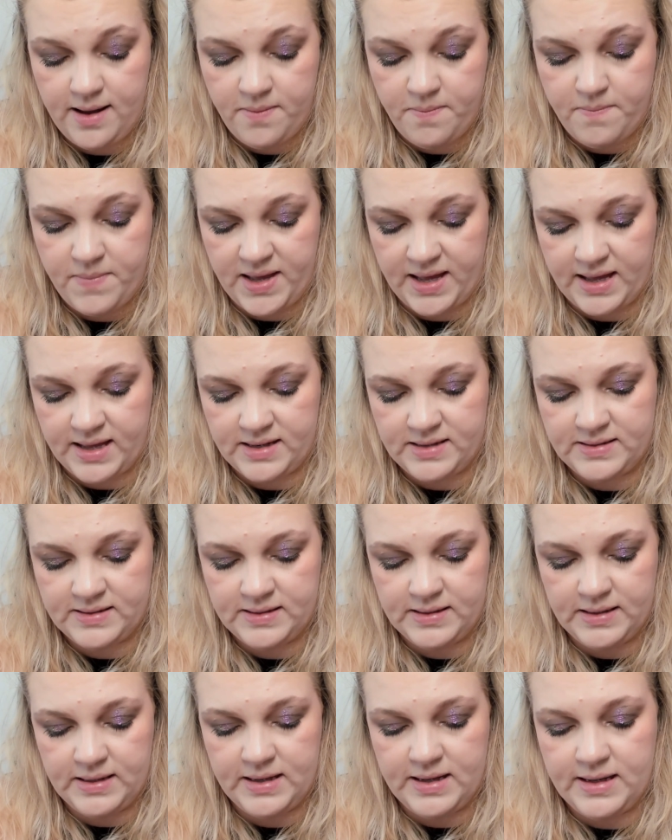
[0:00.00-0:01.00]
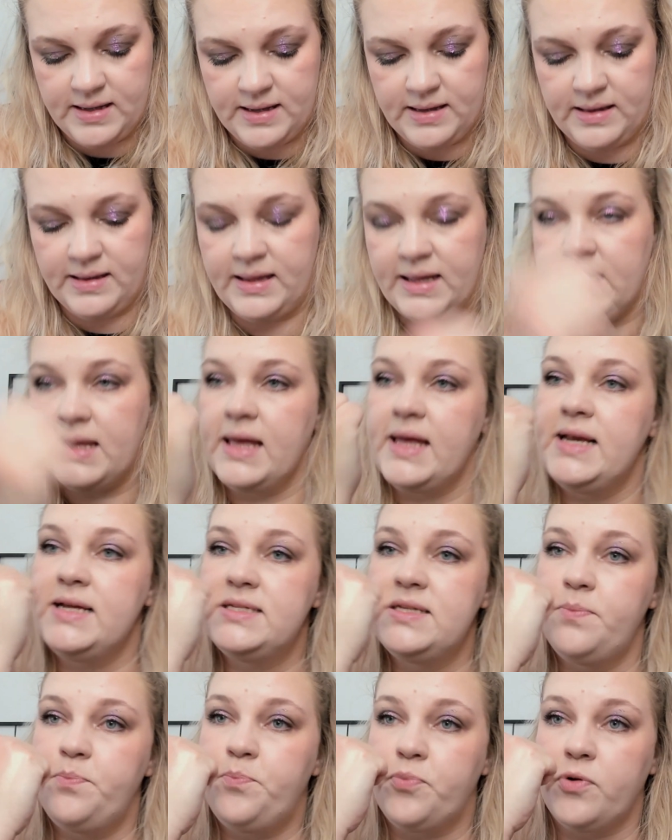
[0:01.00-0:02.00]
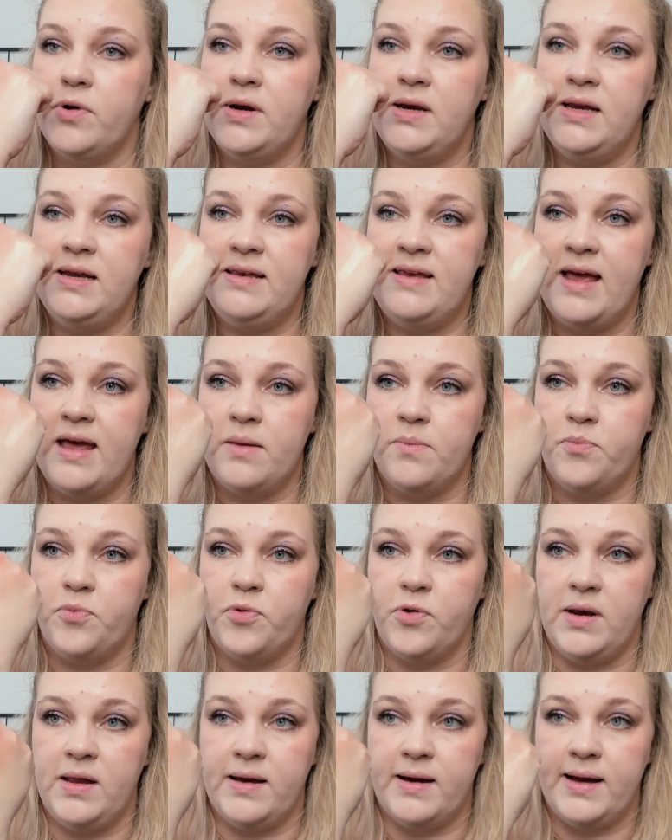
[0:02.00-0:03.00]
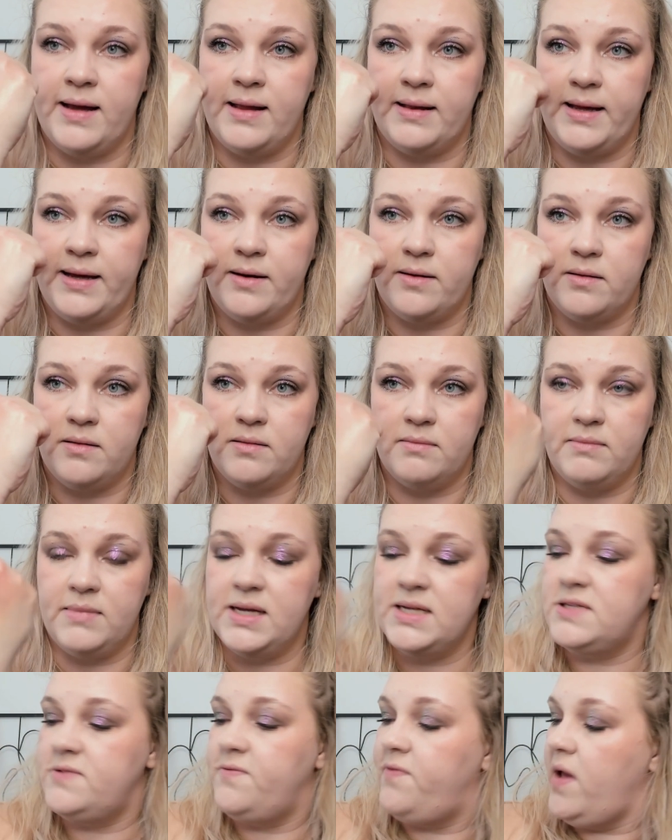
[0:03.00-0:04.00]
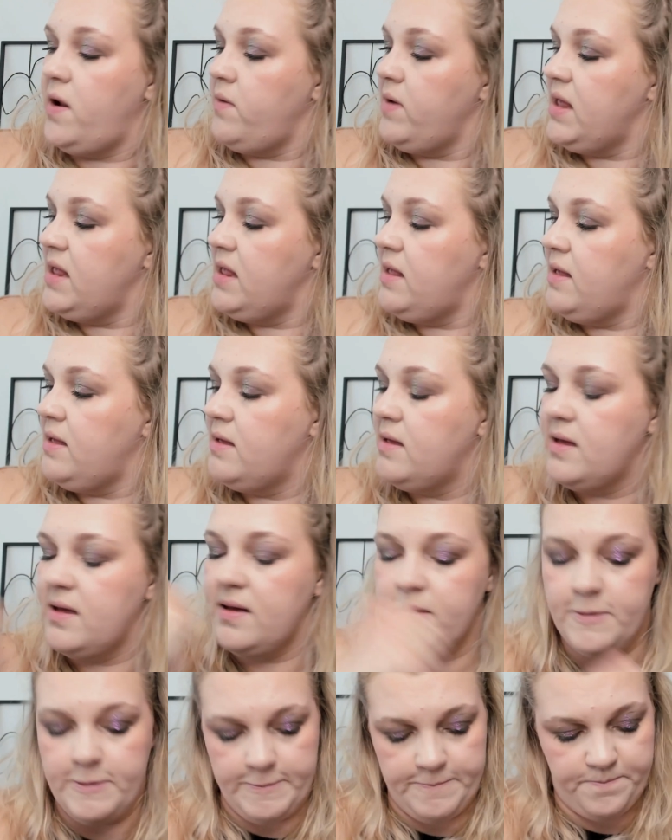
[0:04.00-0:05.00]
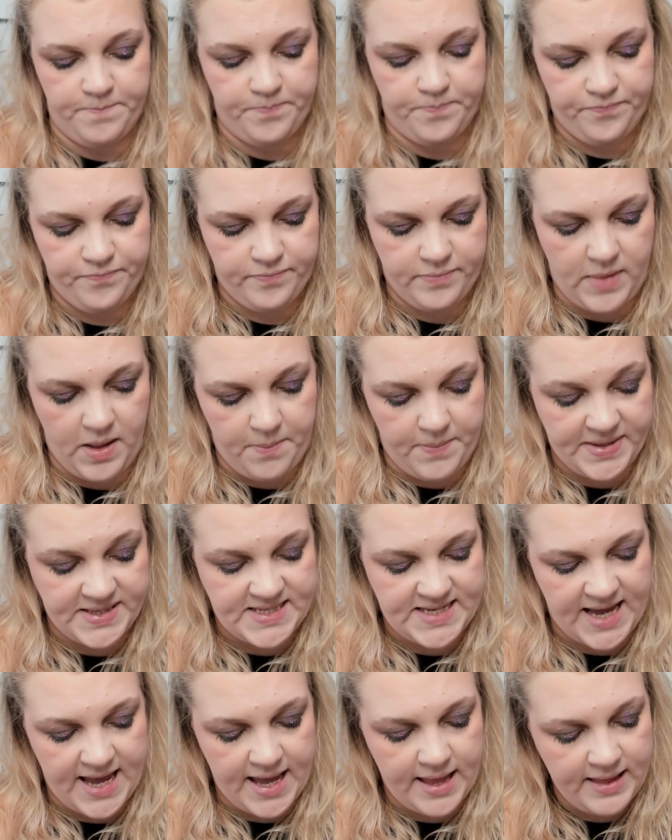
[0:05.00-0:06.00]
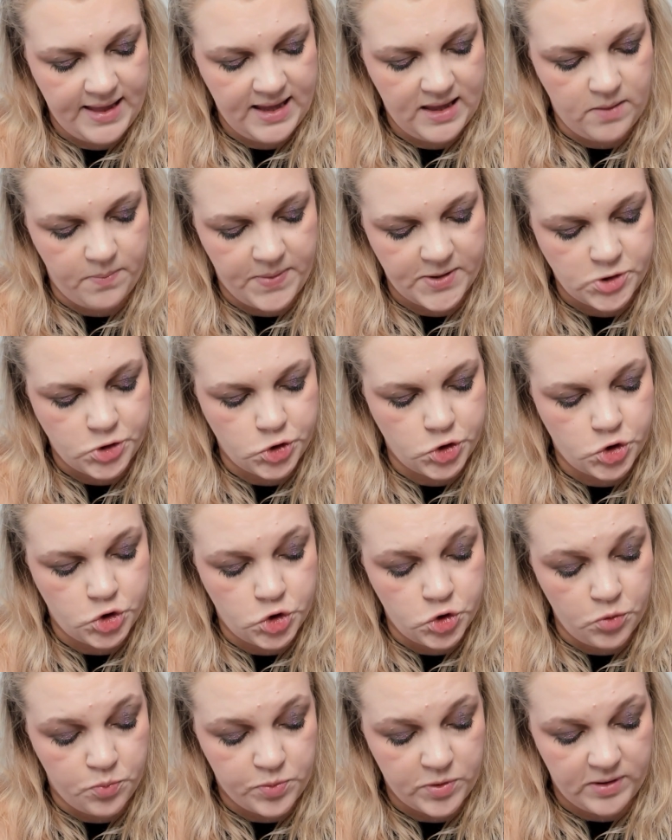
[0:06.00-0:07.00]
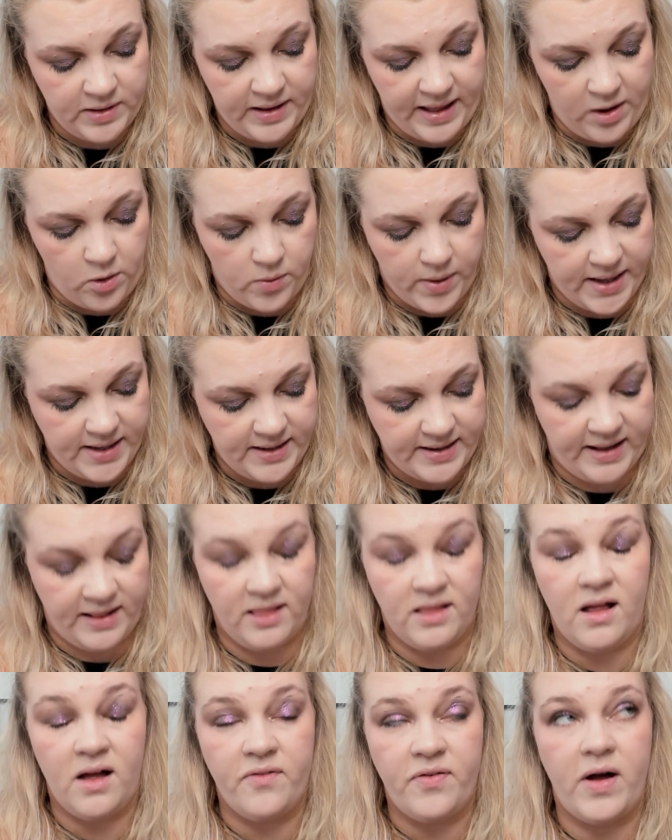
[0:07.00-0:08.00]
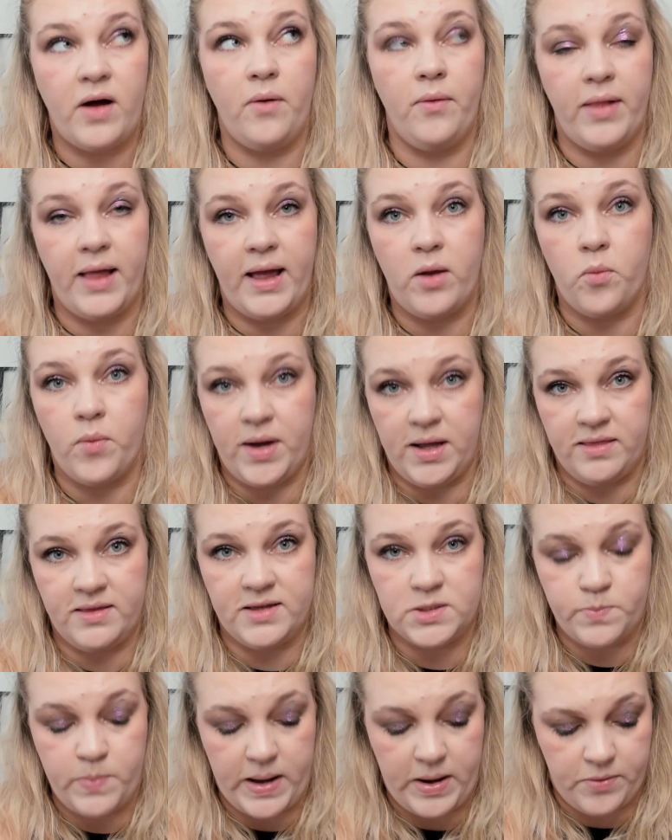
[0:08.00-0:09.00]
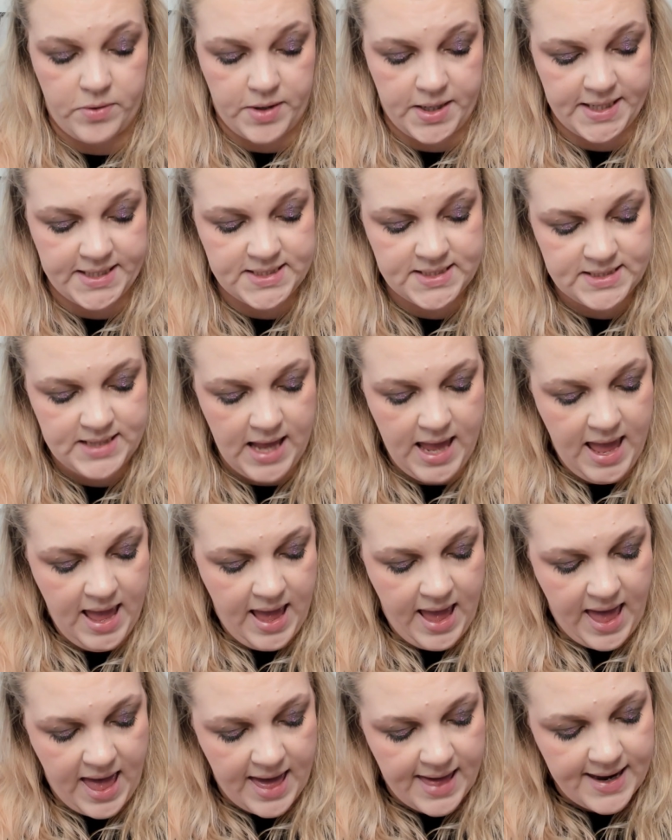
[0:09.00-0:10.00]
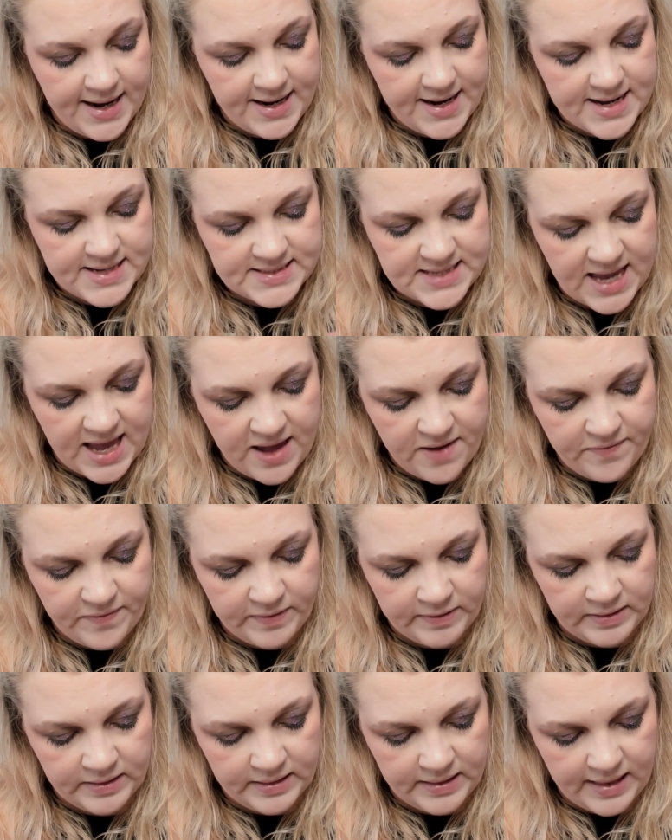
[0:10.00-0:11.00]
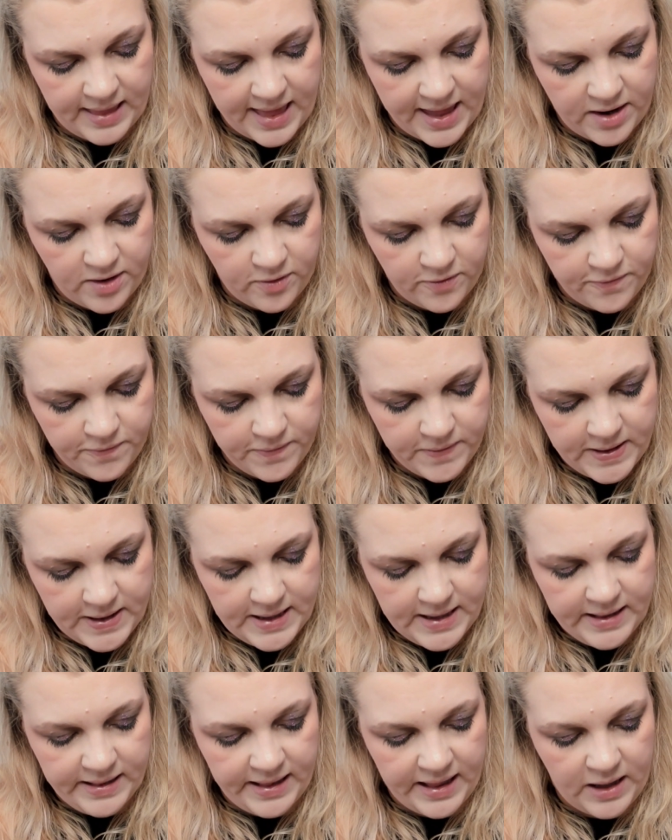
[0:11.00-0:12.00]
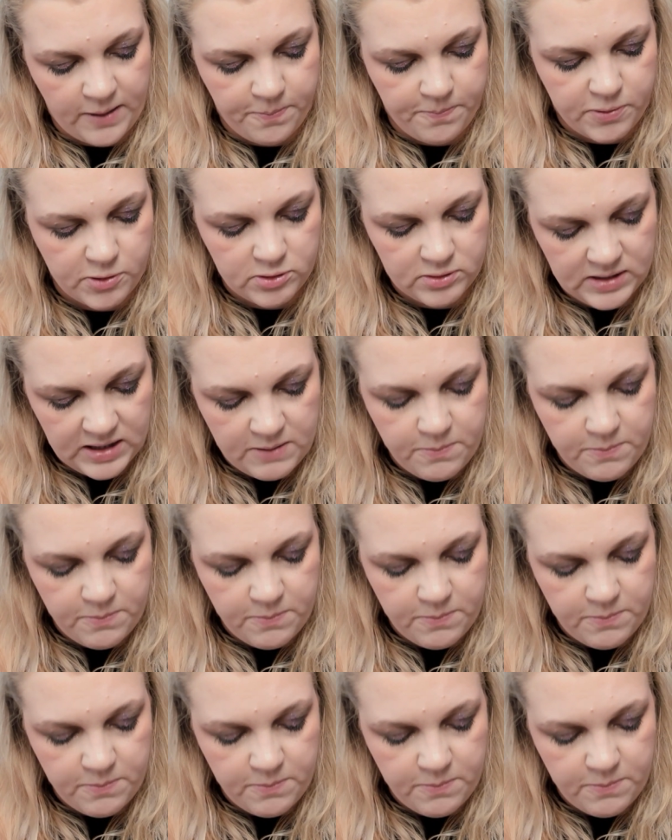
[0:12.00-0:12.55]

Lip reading: admit, like, it is a pretty damn pretty highlighter. It's very metallic, but super lightweight. I love how lightweight this powder is. And it does have a lot of, like, pearly